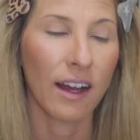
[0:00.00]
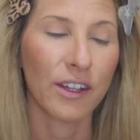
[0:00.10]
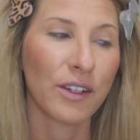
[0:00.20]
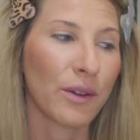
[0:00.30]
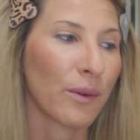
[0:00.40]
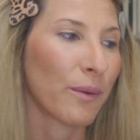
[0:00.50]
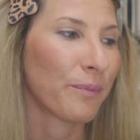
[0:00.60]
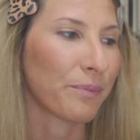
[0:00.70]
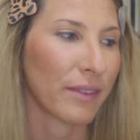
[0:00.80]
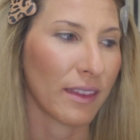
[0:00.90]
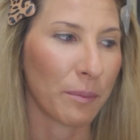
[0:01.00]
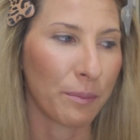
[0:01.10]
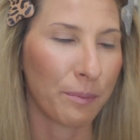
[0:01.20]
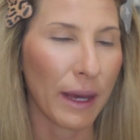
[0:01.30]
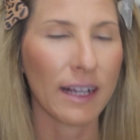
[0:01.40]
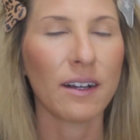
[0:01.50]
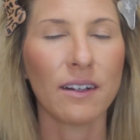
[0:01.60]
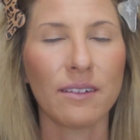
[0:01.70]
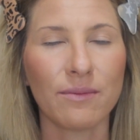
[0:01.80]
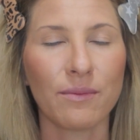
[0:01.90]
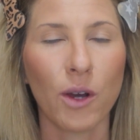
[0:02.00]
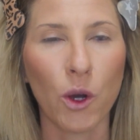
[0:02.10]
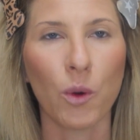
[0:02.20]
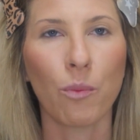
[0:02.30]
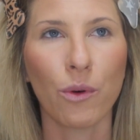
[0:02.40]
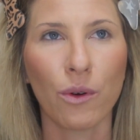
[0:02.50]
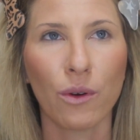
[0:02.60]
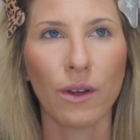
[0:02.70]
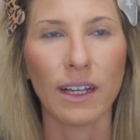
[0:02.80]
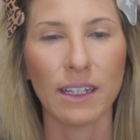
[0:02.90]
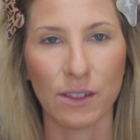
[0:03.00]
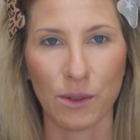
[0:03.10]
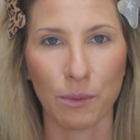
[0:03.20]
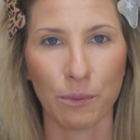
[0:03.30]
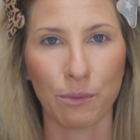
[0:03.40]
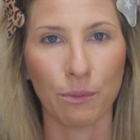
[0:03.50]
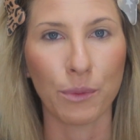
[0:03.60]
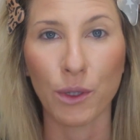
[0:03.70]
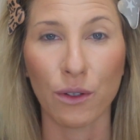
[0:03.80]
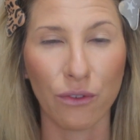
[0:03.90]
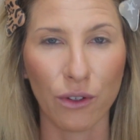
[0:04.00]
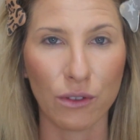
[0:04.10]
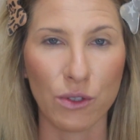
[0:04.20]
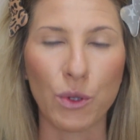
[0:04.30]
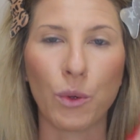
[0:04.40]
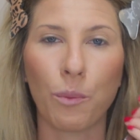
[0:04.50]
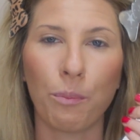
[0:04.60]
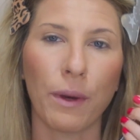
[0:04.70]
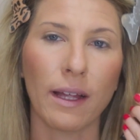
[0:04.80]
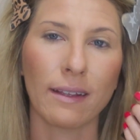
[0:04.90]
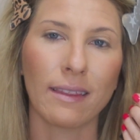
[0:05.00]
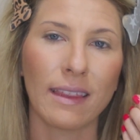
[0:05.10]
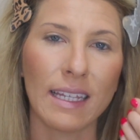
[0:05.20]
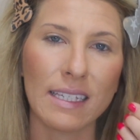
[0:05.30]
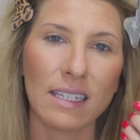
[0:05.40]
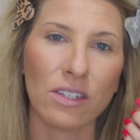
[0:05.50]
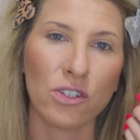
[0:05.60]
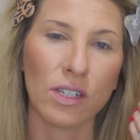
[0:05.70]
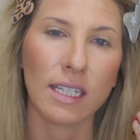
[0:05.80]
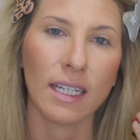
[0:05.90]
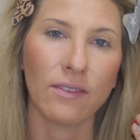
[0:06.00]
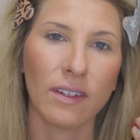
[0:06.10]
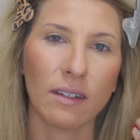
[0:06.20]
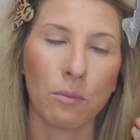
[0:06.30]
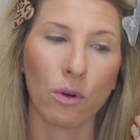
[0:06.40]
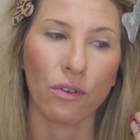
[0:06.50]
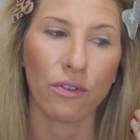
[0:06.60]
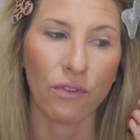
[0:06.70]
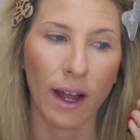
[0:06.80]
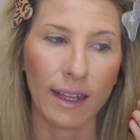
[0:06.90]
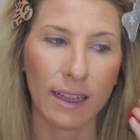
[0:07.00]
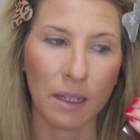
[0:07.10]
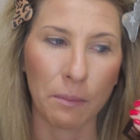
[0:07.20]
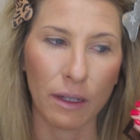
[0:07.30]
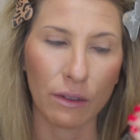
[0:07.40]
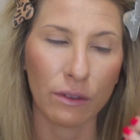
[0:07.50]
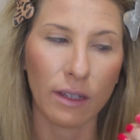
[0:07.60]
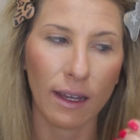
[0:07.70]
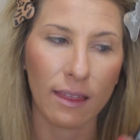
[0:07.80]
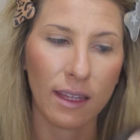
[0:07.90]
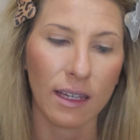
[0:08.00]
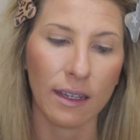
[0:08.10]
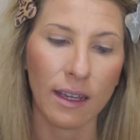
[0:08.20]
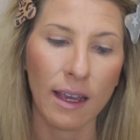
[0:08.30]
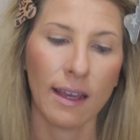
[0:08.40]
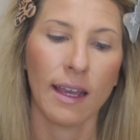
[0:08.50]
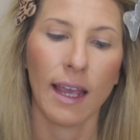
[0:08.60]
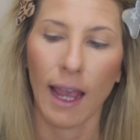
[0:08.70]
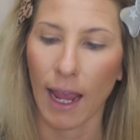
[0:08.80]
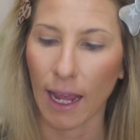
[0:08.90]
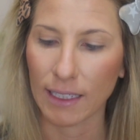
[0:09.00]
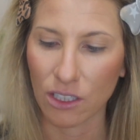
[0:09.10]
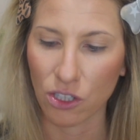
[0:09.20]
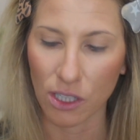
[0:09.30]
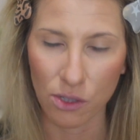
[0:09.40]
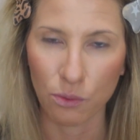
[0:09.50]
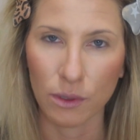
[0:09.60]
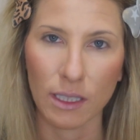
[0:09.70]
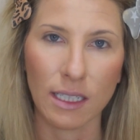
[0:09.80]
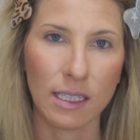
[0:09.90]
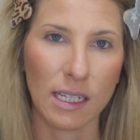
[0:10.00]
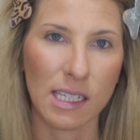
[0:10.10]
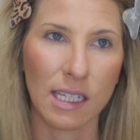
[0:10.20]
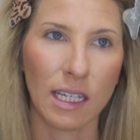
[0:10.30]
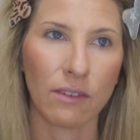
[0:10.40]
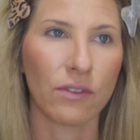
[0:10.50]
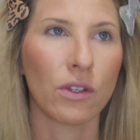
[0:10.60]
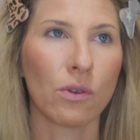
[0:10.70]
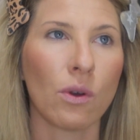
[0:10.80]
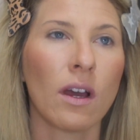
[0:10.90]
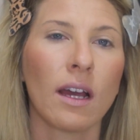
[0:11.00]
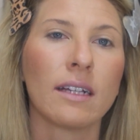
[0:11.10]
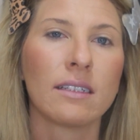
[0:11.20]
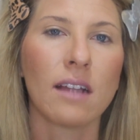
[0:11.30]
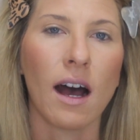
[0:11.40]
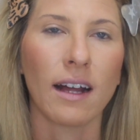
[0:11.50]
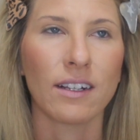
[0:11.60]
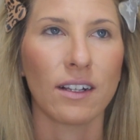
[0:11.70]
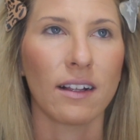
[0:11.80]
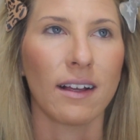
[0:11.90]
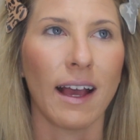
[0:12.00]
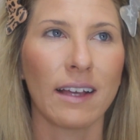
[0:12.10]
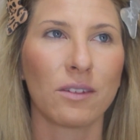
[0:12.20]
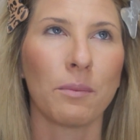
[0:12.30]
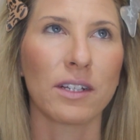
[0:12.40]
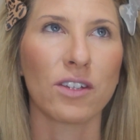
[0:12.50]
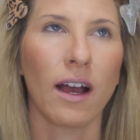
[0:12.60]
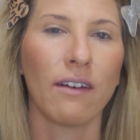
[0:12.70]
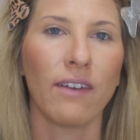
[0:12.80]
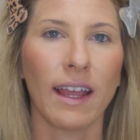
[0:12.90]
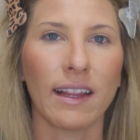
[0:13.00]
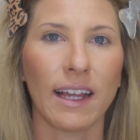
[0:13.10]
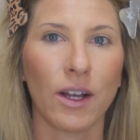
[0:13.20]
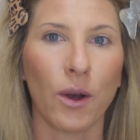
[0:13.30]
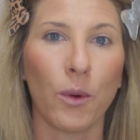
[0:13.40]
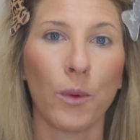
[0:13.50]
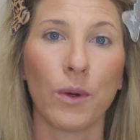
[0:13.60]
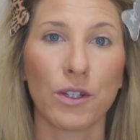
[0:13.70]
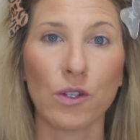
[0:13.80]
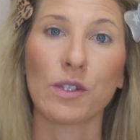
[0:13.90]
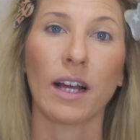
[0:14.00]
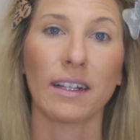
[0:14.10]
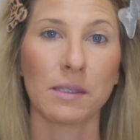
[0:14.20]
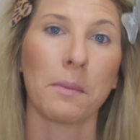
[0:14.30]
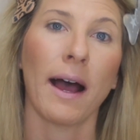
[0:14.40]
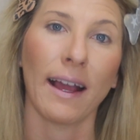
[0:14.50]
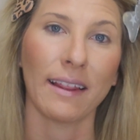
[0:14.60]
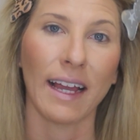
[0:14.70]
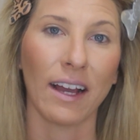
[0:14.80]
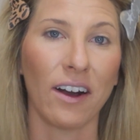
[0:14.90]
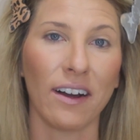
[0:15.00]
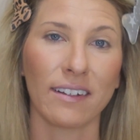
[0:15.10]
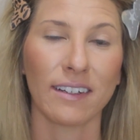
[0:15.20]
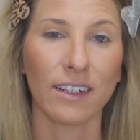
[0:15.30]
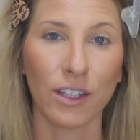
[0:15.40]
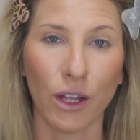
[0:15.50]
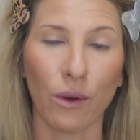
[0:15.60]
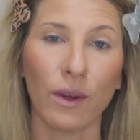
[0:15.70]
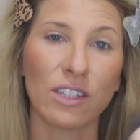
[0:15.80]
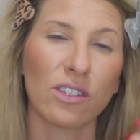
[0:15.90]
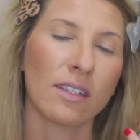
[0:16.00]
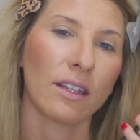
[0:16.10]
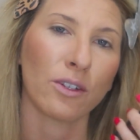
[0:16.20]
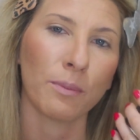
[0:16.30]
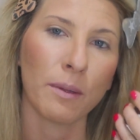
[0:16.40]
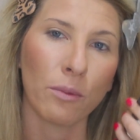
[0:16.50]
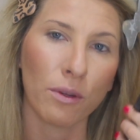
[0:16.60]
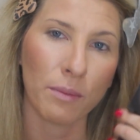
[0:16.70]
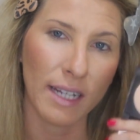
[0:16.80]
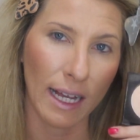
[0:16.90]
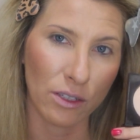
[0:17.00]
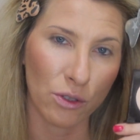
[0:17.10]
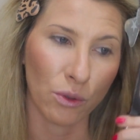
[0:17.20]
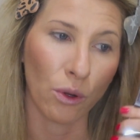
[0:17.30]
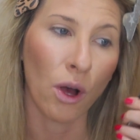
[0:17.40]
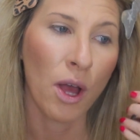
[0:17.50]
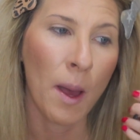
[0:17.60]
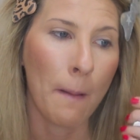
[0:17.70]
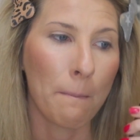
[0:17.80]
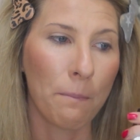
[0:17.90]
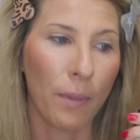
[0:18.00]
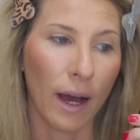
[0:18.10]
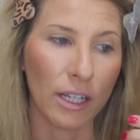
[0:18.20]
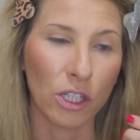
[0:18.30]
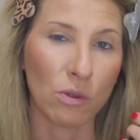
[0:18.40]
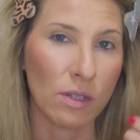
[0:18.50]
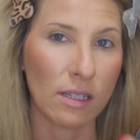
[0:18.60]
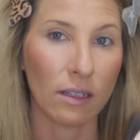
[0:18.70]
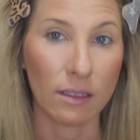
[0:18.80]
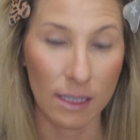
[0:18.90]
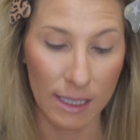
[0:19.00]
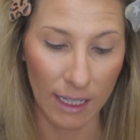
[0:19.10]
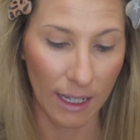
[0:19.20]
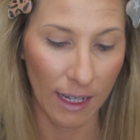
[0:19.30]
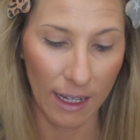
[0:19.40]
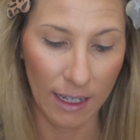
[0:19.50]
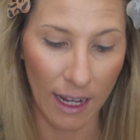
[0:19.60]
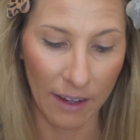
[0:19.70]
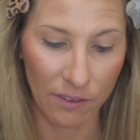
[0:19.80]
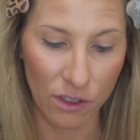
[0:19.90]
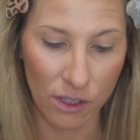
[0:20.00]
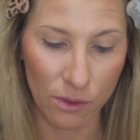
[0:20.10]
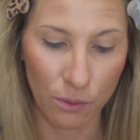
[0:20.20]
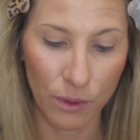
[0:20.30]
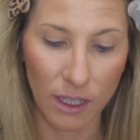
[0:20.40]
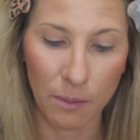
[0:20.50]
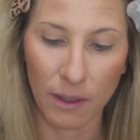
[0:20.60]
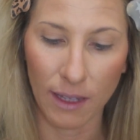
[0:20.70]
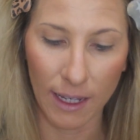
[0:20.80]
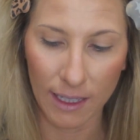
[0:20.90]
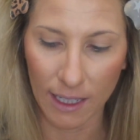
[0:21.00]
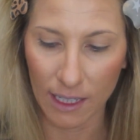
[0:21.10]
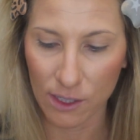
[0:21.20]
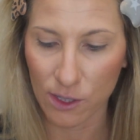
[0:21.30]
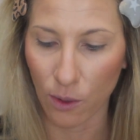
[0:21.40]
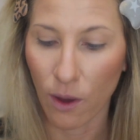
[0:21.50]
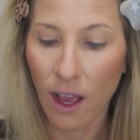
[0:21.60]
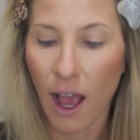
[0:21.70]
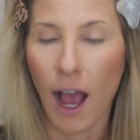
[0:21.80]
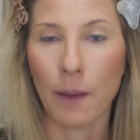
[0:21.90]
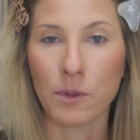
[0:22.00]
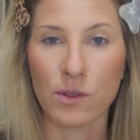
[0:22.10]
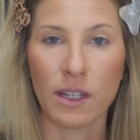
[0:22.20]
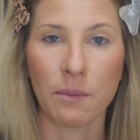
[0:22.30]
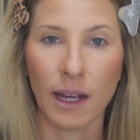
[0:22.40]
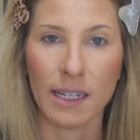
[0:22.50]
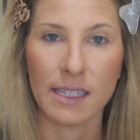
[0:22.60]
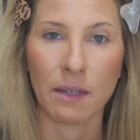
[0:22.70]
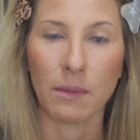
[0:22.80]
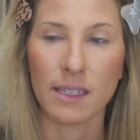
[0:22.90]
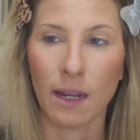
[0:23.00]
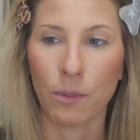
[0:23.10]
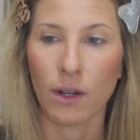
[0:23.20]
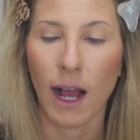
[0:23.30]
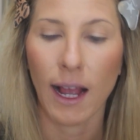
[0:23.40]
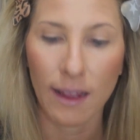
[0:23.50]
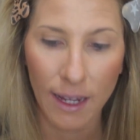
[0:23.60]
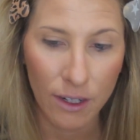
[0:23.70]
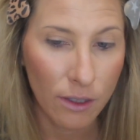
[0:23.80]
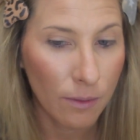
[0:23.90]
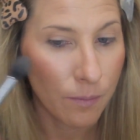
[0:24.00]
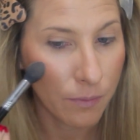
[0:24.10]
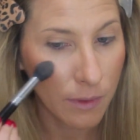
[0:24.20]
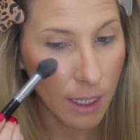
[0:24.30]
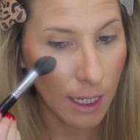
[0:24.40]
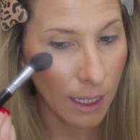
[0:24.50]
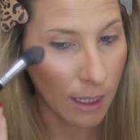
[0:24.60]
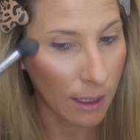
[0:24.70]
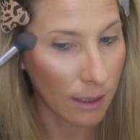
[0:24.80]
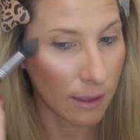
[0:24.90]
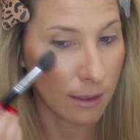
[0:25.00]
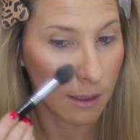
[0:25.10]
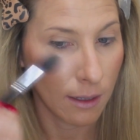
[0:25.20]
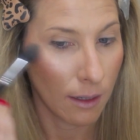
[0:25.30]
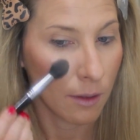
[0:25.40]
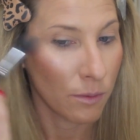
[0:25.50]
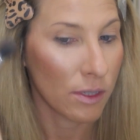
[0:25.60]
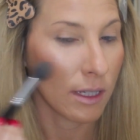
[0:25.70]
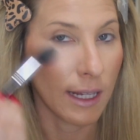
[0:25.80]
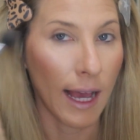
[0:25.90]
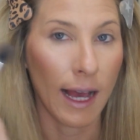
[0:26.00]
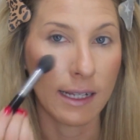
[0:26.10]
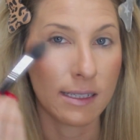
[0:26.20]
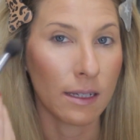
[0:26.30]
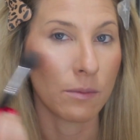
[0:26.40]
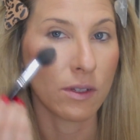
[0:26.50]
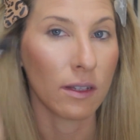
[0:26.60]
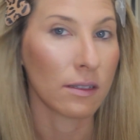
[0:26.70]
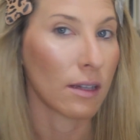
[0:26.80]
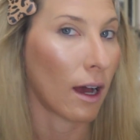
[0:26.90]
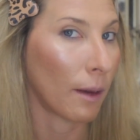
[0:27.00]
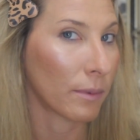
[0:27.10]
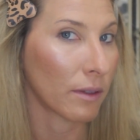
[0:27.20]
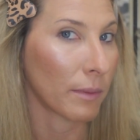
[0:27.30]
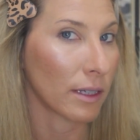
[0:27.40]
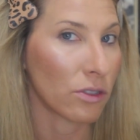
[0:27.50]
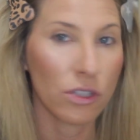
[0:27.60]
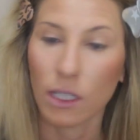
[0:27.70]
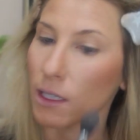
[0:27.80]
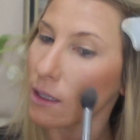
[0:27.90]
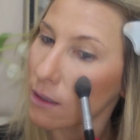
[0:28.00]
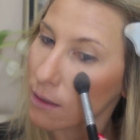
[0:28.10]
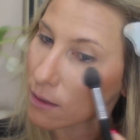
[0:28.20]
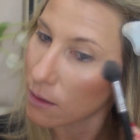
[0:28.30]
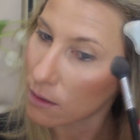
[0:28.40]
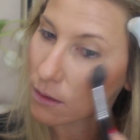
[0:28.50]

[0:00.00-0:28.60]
You know, the Becca Opal is beautiful too, but this is just even more finely milled, I think, and it just really does give you not as much of a like, oh, she's got some highlight on glow. It's just a little bit more natural, but you still see it, and I've just really been liking it. So I'm using my Sigma tapered highlighter, and just gonna add some to the tops of my cheeks,